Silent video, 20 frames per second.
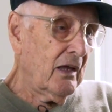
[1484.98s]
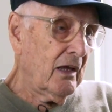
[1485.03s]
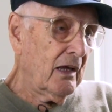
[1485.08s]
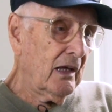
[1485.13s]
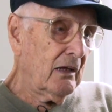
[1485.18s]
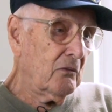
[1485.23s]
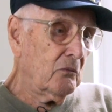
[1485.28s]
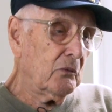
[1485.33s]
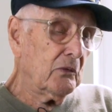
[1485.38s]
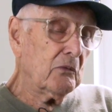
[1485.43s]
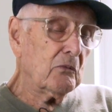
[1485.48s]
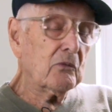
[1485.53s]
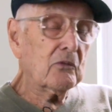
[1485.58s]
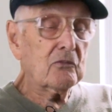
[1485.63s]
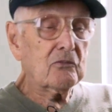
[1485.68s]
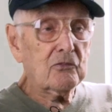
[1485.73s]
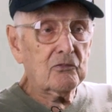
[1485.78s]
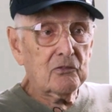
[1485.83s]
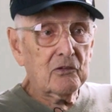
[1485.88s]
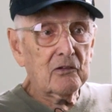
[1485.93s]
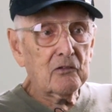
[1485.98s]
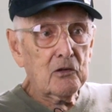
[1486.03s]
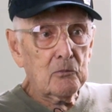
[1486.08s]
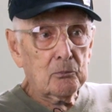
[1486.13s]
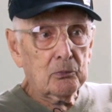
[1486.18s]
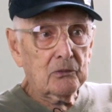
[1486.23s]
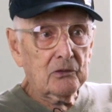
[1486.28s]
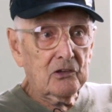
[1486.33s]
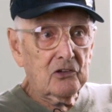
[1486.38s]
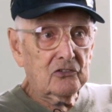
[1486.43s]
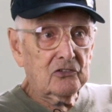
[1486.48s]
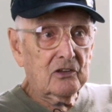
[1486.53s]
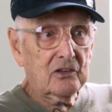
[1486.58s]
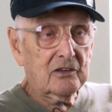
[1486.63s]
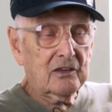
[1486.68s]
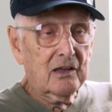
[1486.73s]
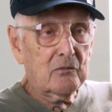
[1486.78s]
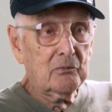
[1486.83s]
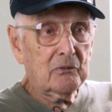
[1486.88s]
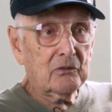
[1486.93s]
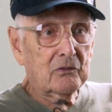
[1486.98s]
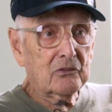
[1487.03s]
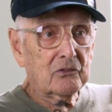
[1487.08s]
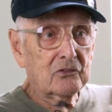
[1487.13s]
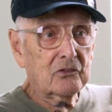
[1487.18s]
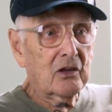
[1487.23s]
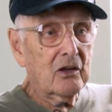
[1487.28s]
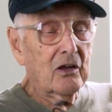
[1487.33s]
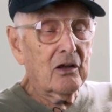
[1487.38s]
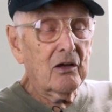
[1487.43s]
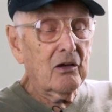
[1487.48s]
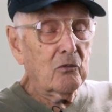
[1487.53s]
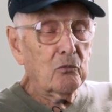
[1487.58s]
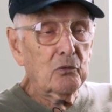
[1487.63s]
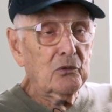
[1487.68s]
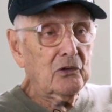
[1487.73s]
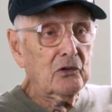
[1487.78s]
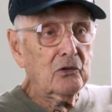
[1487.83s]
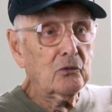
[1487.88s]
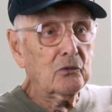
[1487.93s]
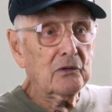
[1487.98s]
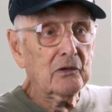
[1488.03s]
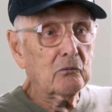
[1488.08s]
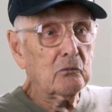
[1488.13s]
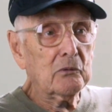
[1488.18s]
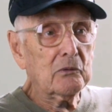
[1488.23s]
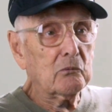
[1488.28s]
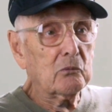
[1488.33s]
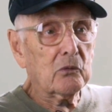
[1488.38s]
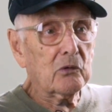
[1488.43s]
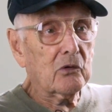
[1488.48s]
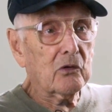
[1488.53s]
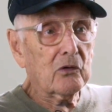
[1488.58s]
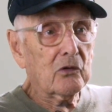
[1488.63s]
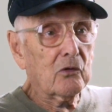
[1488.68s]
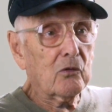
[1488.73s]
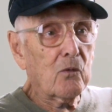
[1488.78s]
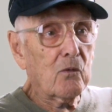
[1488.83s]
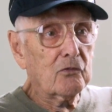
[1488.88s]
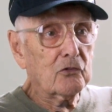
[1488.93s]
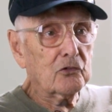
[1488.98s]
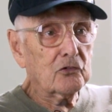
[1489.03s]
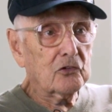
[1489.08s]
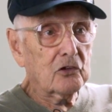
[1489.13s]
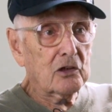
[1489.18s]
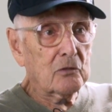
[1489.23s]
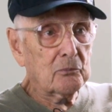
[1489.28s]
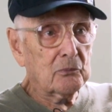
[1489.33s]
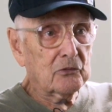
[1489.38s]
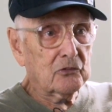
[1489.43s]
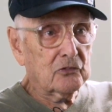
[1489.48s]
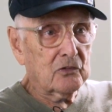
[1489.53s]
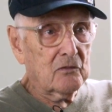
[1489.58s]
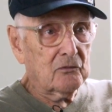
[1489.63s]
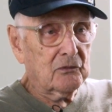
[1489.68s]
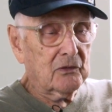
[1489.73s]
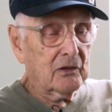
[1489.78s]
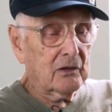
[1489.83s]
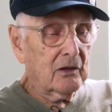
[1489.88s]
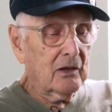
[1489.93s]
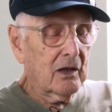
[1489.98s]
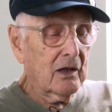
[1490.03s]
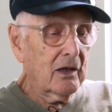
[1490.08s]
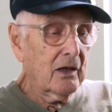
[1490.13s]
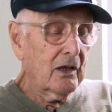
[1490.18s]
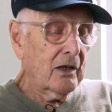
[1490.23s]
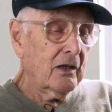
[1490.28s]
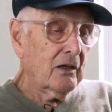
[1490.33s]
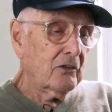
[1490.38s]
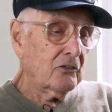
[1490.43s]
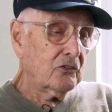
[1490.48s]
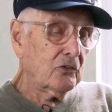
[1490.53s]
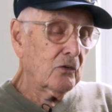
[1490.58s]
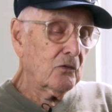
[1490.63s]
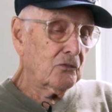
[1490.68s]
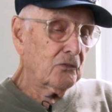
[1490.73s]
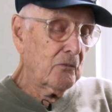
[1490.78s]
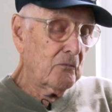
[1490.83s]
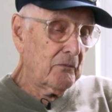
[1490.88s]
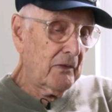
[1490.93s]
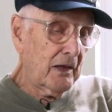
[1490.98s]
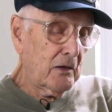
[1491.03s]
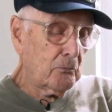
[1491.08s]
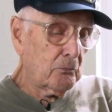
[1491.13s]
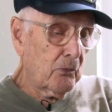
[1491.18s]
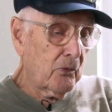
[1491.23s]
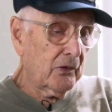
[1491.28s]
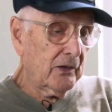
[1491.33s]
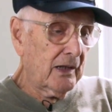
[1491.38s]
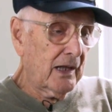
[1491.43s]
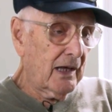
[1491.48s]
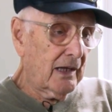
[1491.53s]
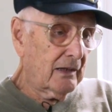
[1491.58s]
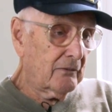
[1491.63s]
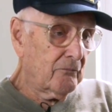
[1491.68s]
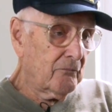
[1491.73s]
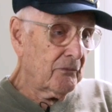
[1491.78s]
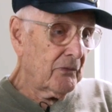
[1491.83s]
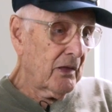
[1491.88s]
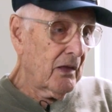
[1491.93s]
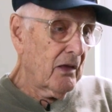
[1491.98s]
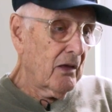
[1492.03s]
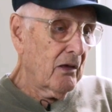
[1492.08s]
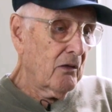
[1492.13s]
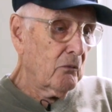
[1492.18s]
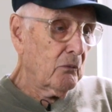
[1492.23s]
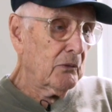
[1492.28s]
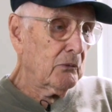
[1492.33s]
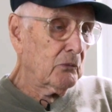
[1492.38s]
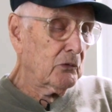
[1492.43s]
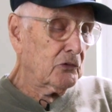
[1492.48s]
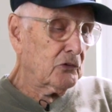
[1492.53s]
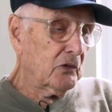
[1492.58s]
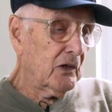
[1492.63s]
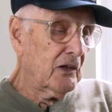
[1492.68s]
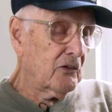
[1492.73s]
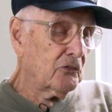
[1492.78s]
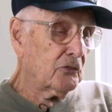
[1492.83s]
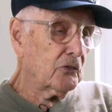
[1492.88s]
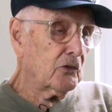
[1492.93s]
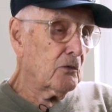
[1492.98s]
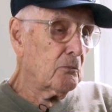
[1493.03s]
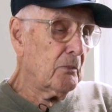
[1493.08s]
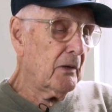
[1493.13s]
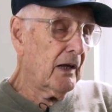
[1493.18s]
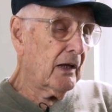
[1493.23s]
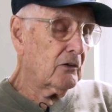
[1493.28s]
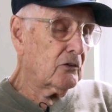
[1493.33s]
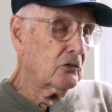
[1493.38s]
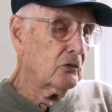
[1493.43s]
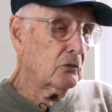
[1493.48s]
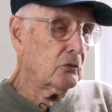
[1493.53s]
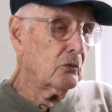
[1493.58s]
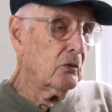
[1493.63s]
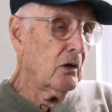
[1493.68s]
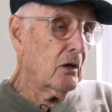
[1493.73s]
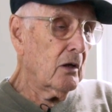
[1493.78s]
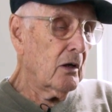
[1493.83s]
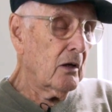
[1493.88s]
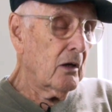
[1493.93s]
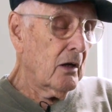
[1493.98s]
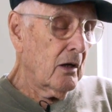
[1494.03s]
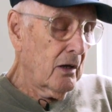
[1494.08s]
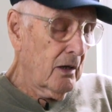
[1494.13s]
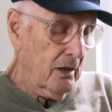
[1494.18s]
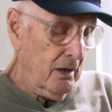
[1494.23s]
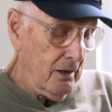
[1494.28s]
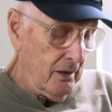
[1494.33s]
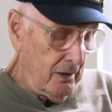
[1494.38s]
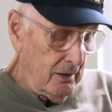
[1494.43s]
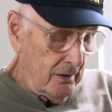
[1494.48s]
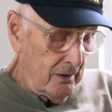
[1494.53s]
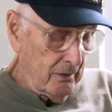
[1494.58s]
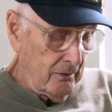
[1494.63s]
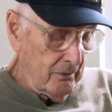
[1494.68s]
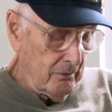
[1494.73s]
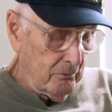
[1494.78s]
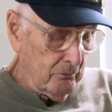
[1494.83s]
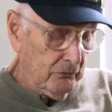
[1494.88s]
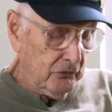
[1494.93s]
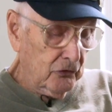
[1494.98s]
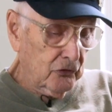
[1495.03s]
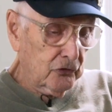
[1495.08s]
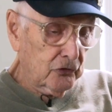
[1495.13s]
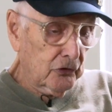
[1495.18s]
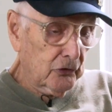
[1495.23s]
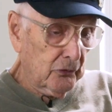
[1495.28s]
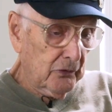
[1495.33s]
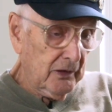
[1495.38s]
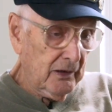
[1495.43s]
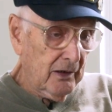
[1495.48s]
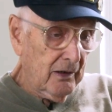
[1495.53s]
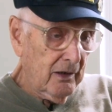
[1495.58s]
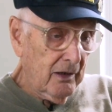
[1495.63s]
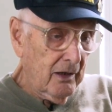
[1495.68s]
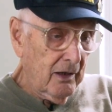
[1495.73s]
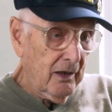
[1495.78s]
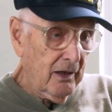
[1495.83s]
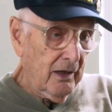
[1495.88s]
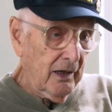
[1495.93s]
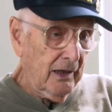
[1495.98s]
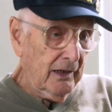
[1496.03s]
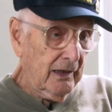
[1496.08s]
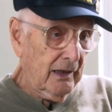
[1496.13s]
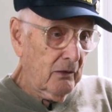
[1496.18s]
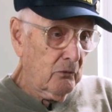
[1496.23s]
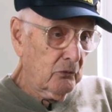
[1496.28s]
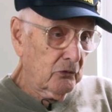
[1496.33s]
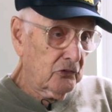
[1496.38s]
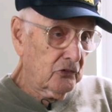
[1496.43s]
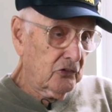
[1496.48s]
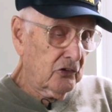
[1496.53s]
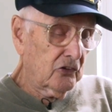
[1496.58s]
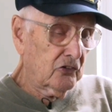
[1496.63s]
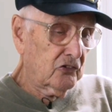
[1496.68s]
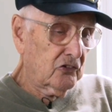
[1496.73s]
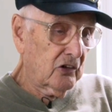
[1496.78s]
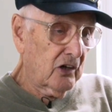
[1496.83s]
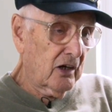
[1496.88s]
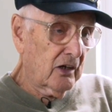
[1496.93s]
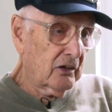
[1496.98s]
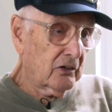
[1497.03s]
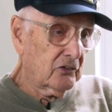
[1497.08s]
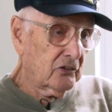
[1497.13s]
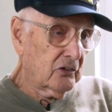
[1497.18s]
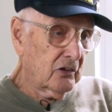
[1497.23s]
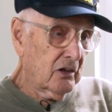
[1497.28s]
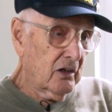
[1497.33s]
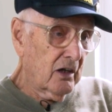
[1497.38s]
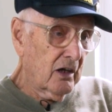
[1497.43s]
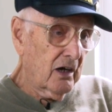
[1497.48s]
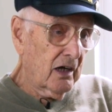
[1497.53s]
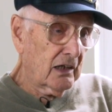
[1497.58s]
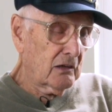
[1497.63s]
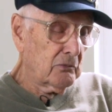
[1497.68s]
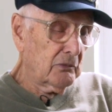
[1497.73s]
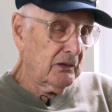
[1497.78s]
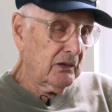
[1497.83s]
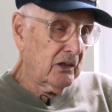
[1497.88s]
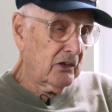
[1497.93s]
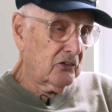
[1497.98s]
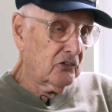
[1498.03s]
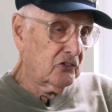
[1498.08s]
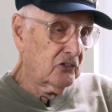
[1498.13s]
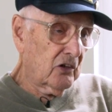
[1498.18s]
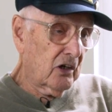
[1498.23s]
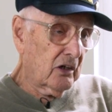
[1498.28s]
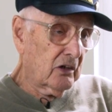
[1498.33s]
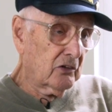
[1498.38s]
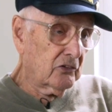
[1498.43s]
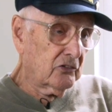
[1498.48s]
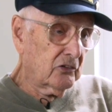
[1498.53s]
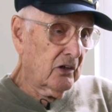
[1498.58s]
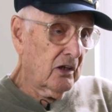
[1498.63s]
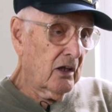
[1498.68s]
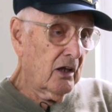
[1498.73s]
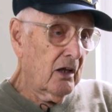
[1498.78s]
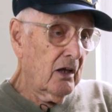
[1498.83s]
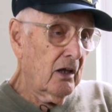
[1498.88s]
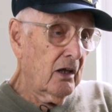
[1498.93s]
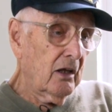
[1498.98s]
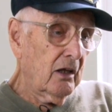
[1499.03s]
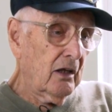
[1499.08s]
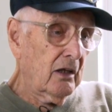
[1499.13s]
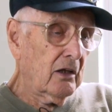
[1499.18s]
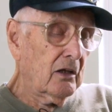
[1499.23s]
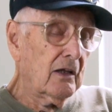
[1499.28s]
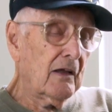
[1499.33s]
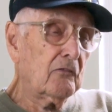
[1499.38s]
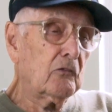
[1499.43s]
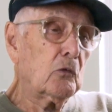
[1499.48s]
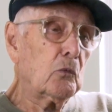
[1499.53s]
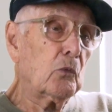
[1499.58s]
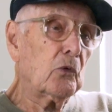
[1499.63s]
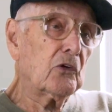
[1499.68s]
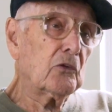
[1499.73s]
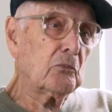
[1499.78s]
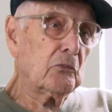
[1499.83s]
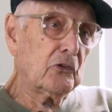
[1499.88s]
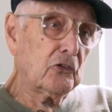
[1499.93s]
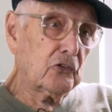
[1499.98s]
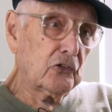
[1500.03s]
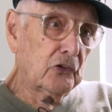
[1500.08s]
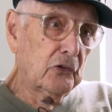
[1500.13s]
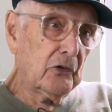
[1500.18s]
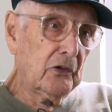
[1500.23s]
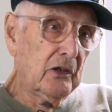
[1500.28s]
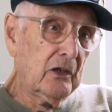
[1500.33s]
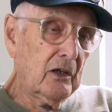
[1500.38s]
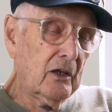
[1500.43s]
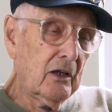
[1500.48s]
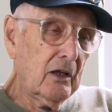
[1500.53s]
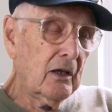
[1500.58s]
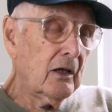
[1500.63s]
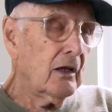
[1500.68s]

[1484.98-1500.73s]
and we were very pleased at that because we knew that we weren't going to go over to the Pacific. So from that point on, we were transferred back to Missouri, and I was discharged, honorably discharged, in Leavenworth, Missouri,